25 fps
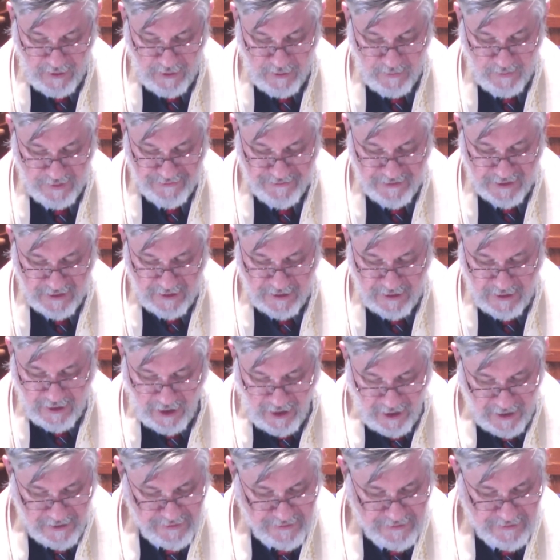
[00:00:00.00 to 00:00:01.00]
was a
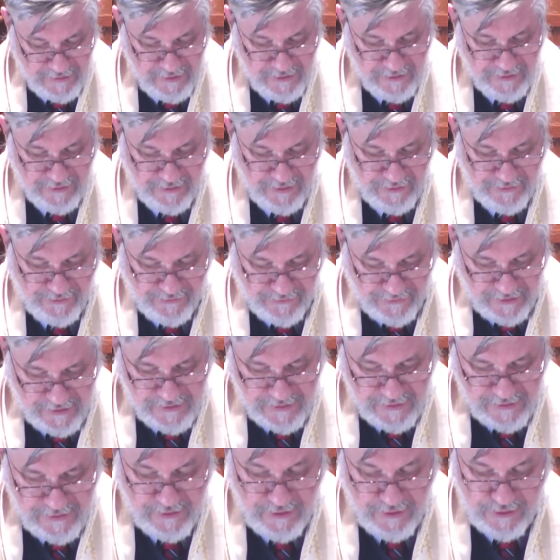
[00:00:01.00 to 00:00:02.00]
conscious
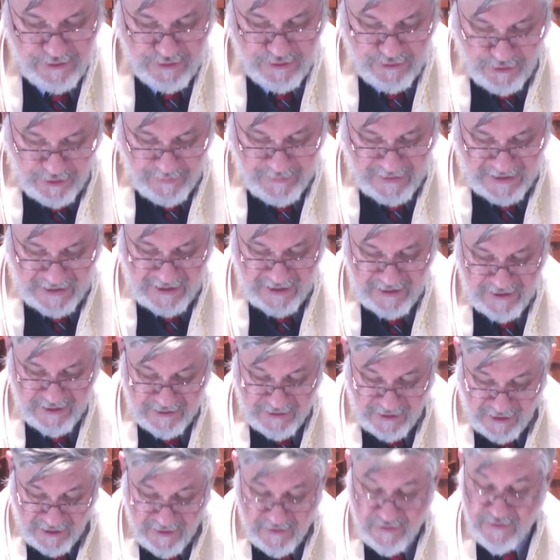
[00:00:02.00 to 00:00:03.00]
decision to terminate
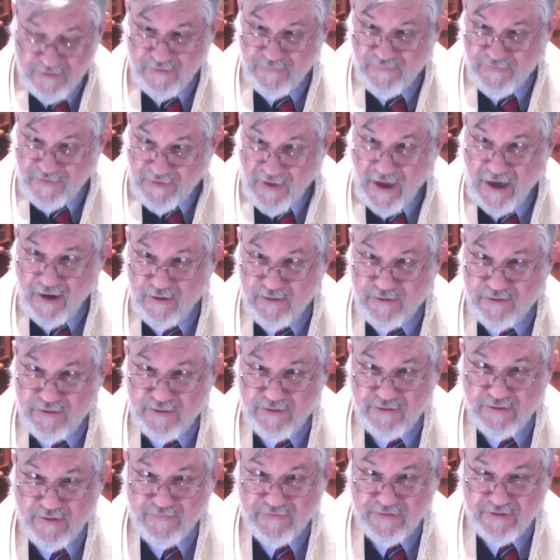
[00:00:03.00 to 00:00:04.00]
tens of thousands
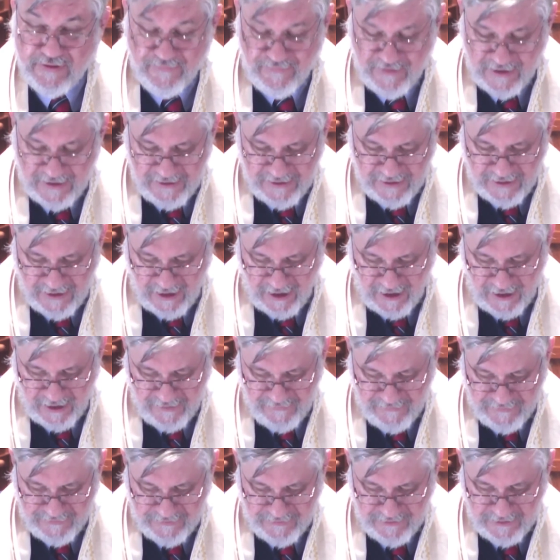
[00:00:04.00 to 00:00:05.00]
of civilian
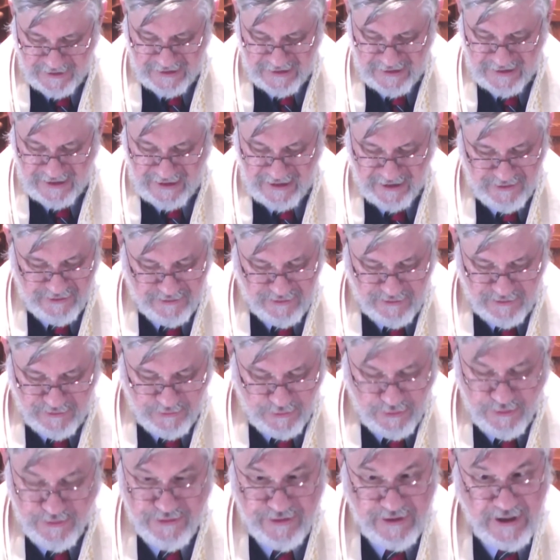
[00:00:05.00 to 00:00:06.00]
lives in an
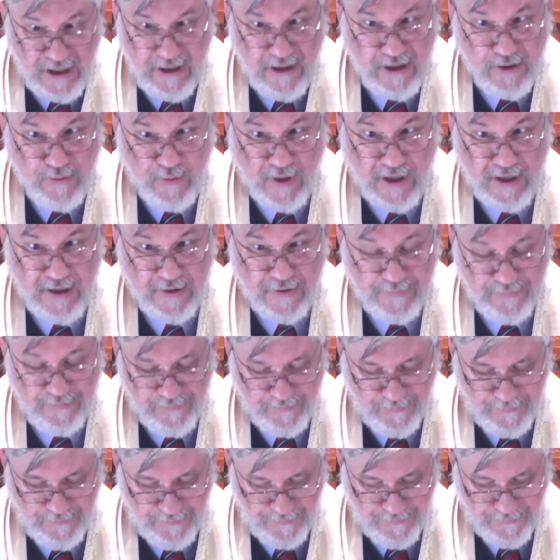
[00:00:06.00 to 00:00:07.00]
excruciating way
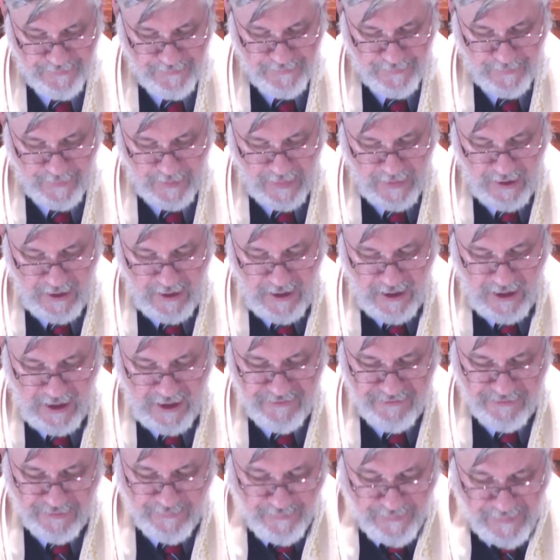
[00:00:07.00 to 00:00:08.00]

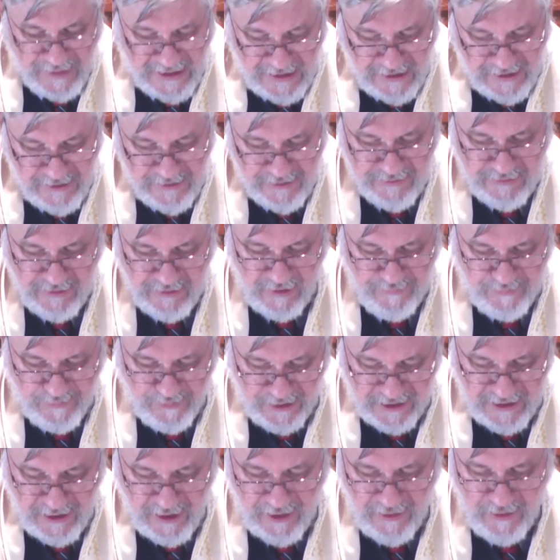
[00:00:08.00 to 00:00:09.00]
as a means of
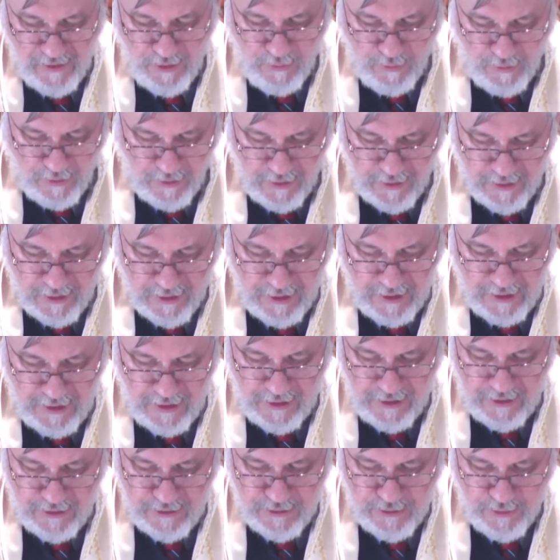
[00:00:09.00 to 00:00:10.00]
bringing the war
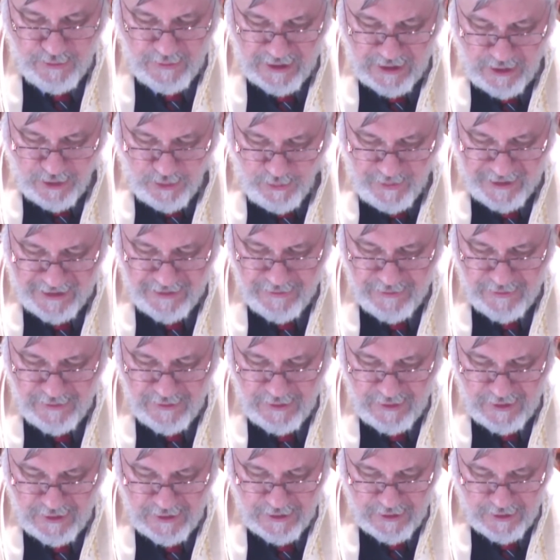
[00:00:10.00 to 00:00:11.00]
to a quicker
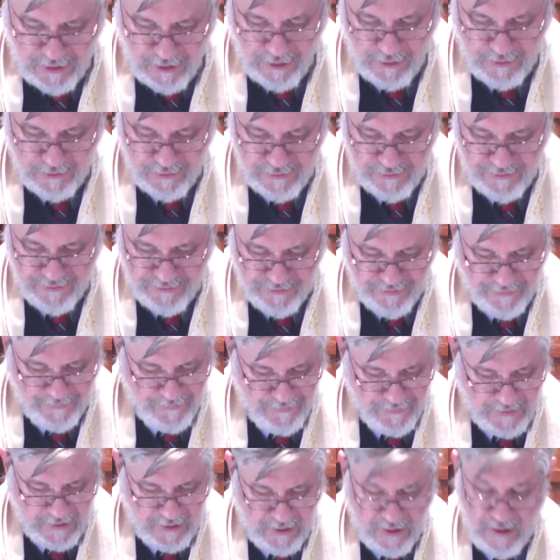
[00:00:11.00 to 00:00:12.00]
close.
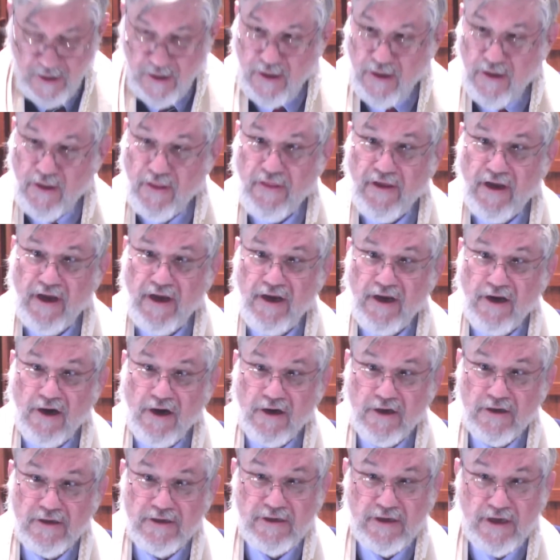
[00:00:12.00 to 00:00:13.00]
They
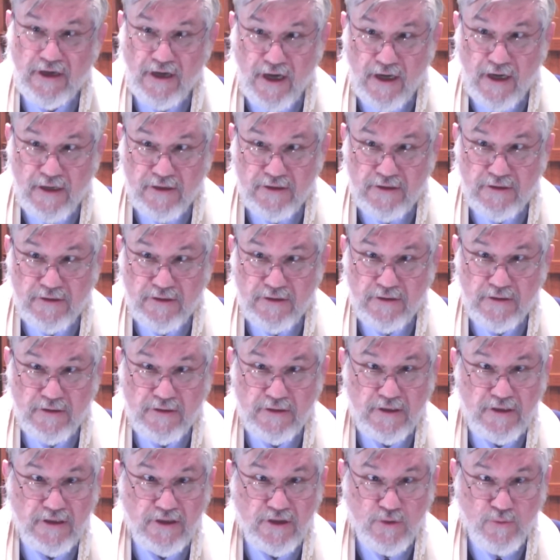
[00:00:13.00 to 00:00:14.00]
are not
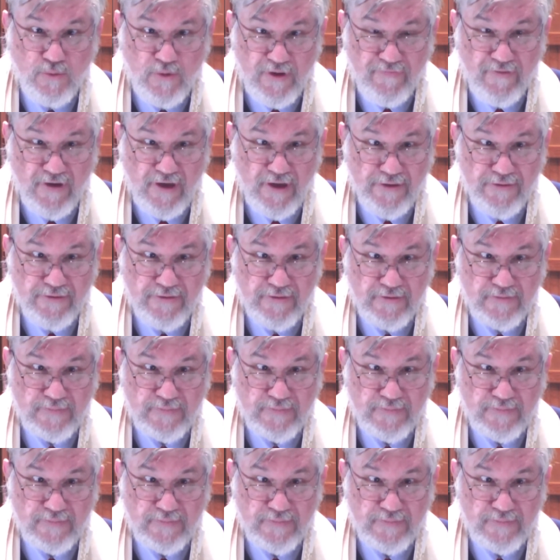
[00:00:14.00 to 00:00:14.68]
equivalent.